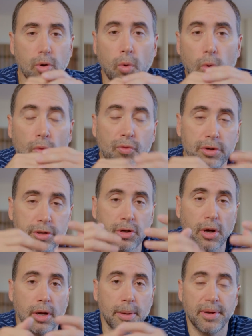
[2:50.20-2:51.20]
over
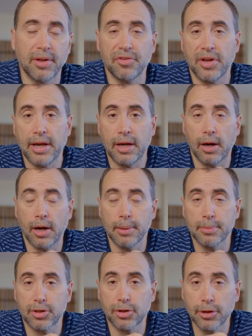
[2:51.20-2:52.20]
time as
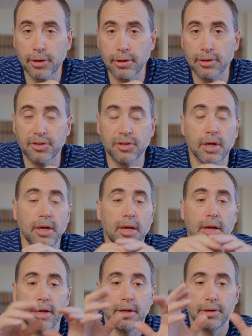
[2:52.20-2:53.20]
AI matures,
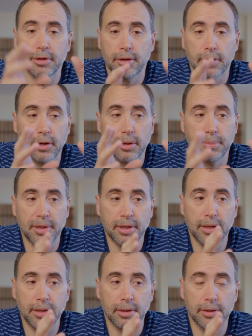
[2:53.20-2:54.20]
you're going to
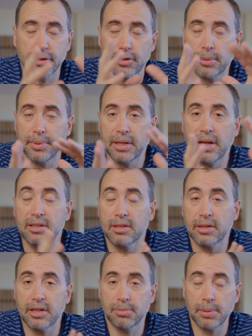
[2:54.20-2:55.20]
be, there's going to be less
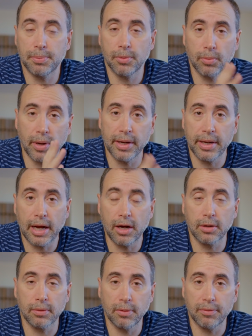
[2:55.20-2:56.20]
and less people writing
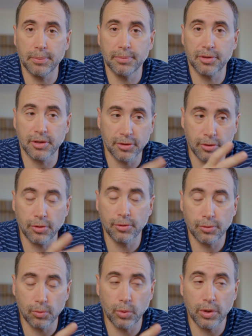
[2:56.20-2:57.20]
algorithms because
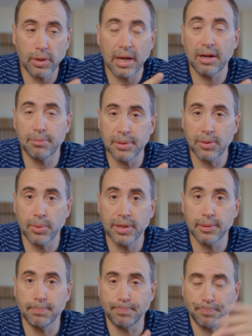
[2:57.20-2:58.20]
those will have been
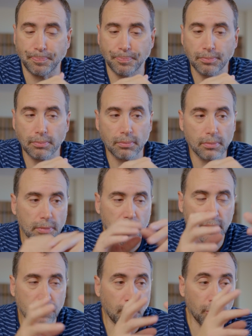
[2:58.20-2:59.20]
written.
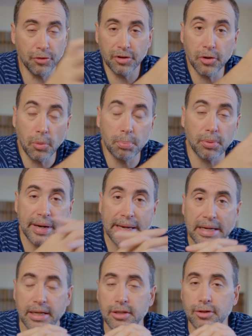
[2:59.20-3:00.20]
Those little
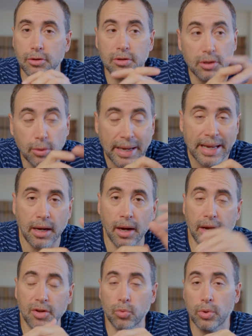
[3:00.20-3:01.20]
brains, those little
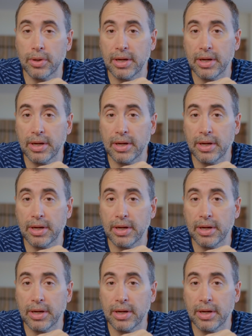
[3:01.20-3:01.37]
AIs will